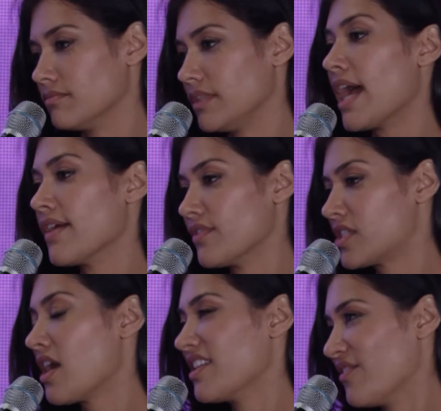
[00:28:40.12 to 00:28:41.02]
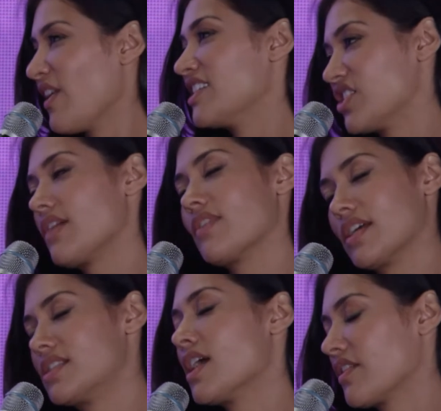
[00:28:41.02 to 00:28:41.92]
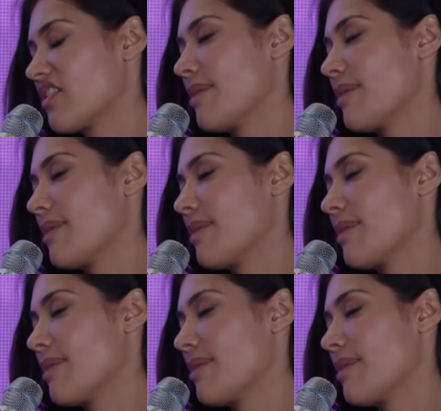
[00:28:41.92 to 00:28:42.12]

Yeah, I just have a ton of